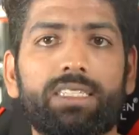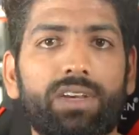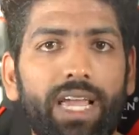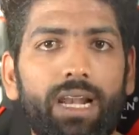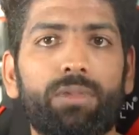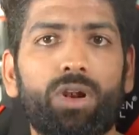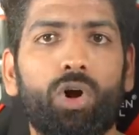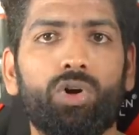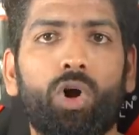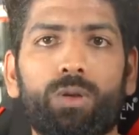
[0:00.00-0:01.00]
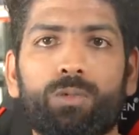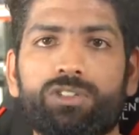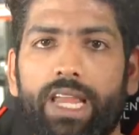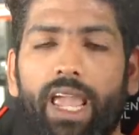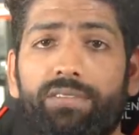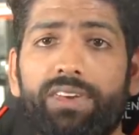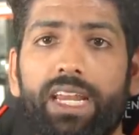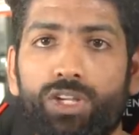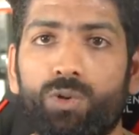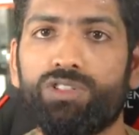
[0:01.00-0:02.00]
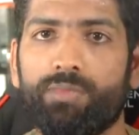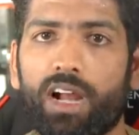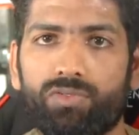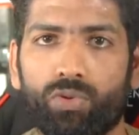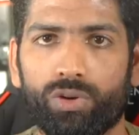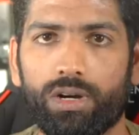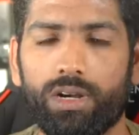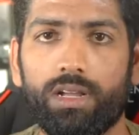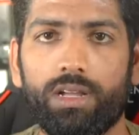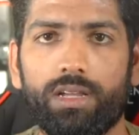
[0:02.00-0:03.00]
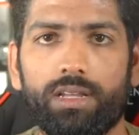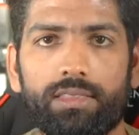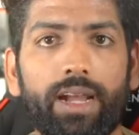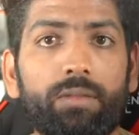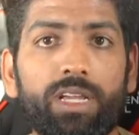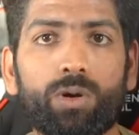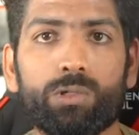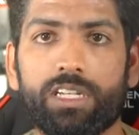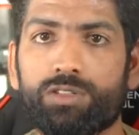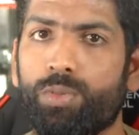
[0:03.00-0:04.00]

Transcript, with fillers: It's available on almost every new smartphone. The Redmi Note six